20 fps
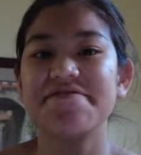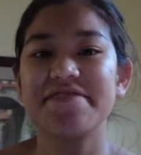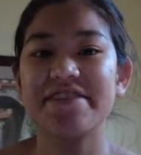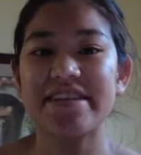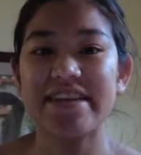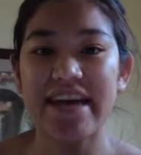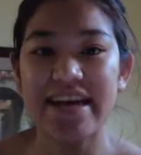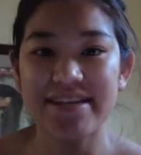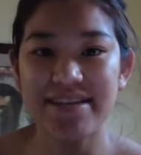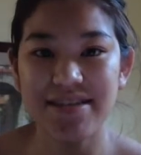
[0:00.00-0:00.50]

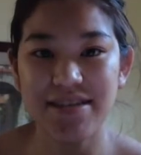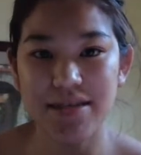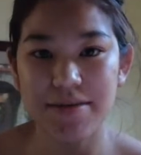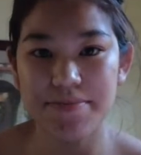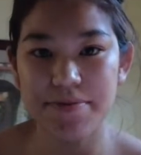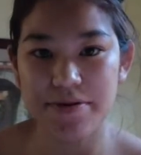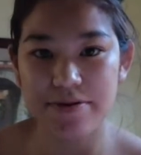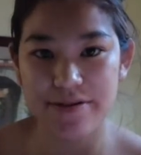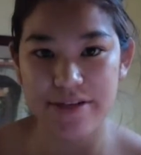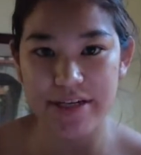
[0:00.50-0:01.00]
Fiesta
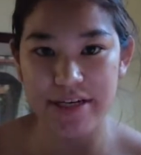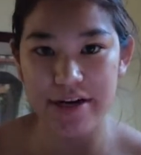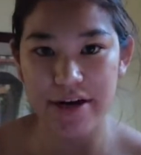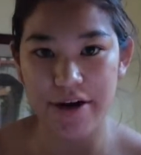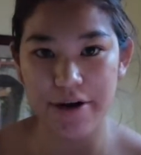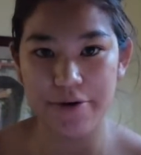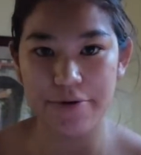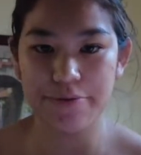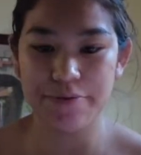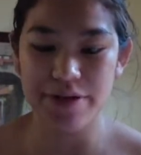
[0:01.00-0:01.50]

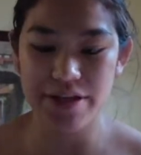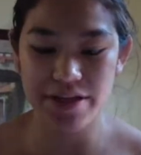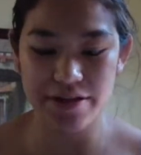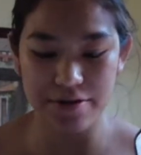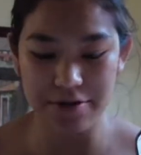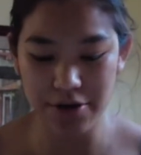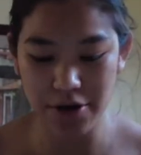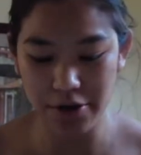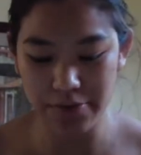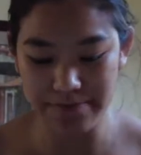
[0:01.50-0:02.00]
burrito with
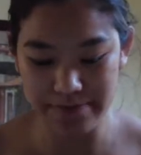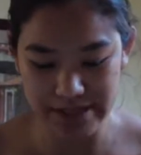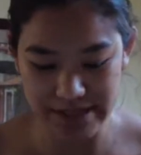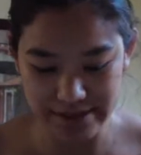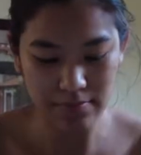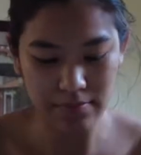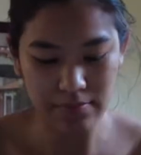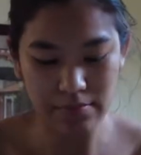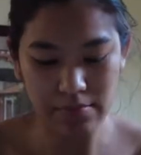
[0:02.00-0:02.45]
no meat.